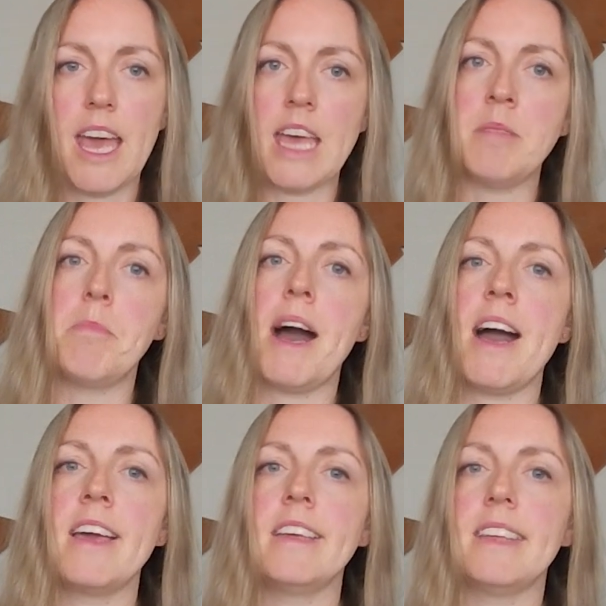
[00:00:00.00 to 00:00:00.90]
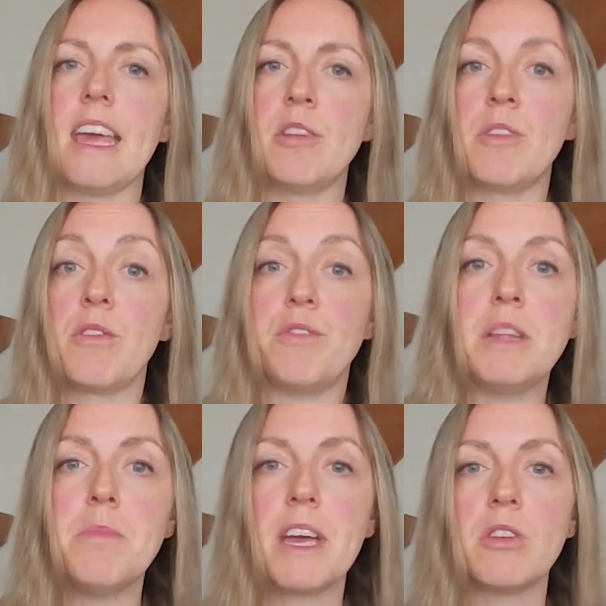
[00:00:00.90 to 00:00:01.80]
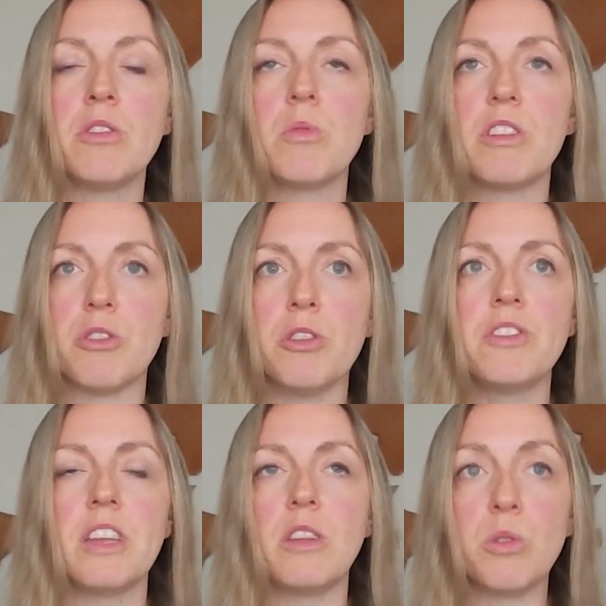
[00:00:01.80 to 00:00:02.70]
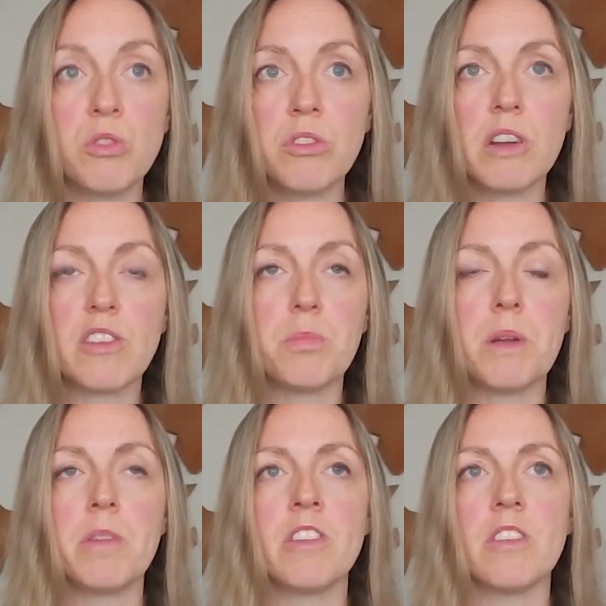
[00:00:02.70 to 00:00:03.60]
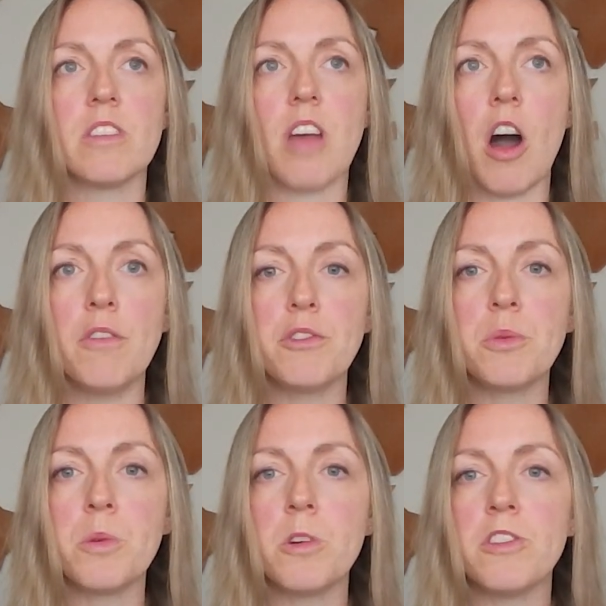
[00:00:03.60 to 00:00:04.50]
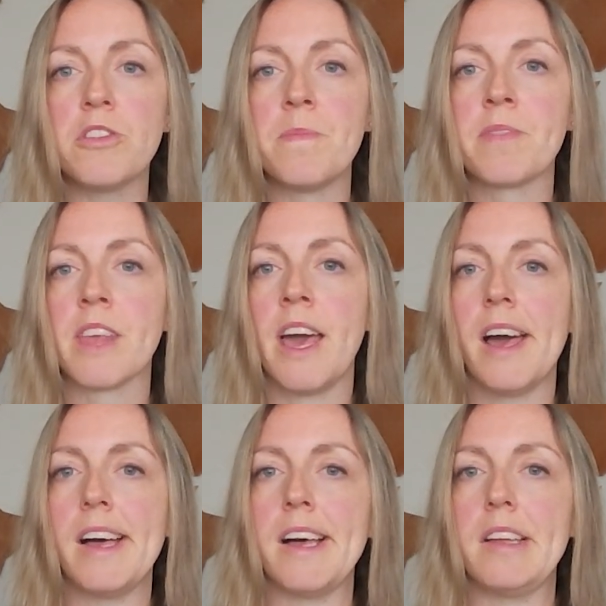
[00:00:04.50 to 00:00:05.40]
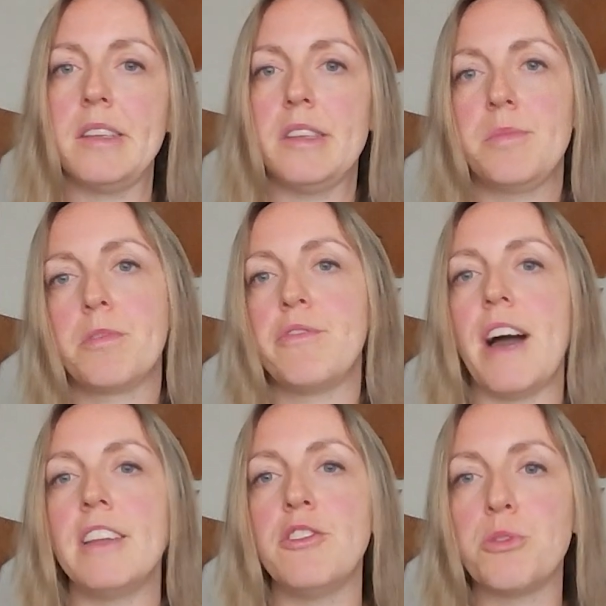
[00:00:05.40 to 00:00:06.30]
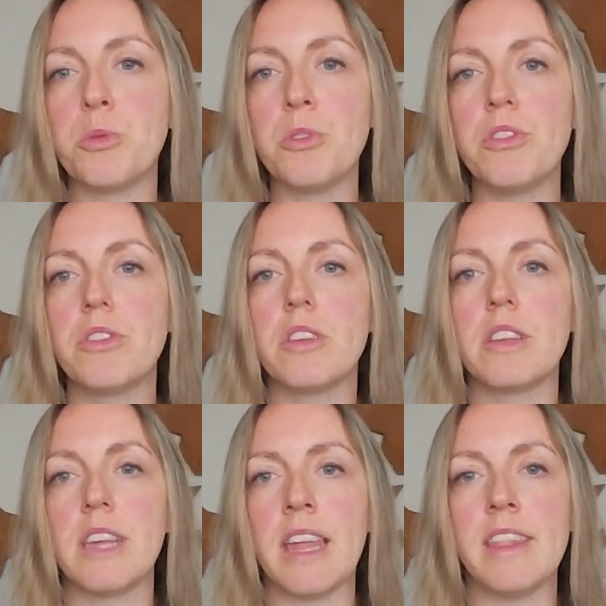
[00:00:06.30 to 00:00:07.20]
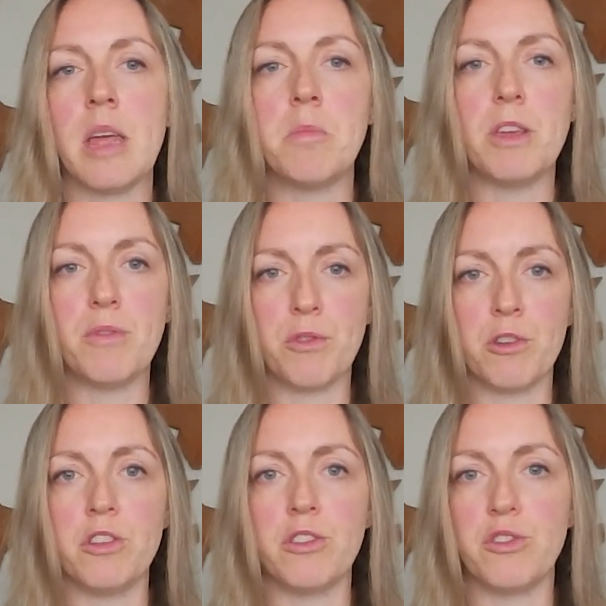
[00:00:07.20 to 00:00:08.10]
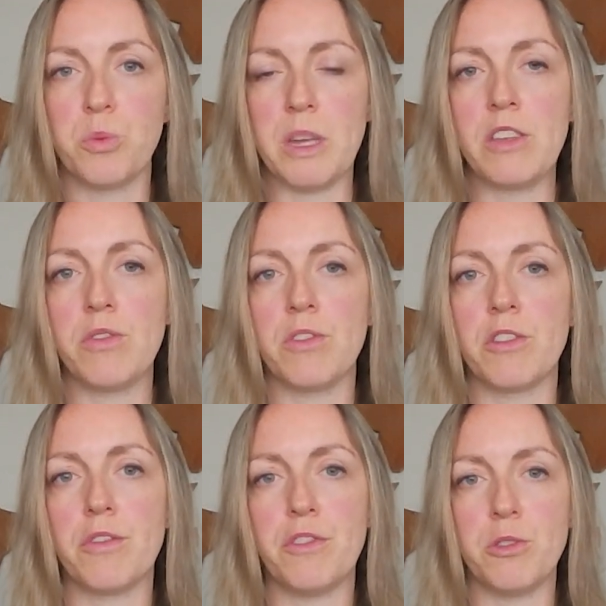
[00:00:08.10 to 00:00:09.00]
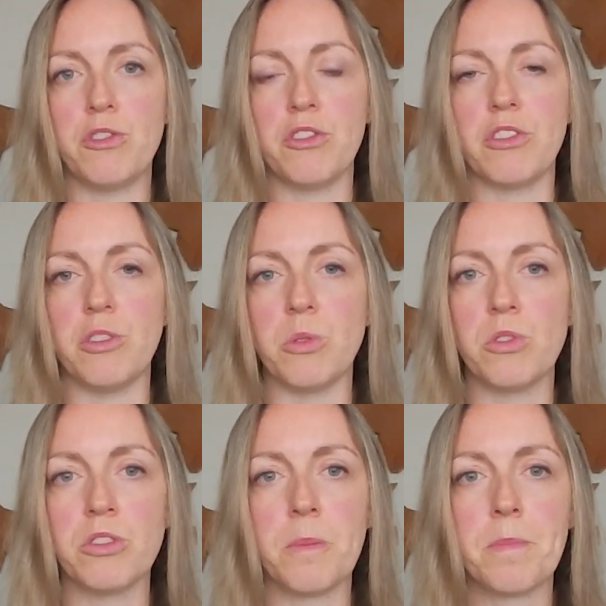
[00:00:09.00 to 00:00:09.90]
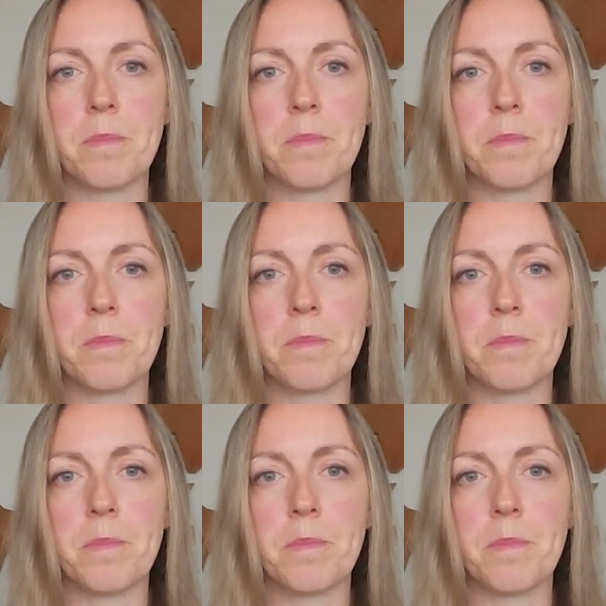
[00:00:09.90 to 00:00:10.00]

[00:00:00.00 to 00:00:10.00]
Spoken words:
And by gathering feedback on the results and user experiences afterwards, these provided tools can then be further tweaks for future use.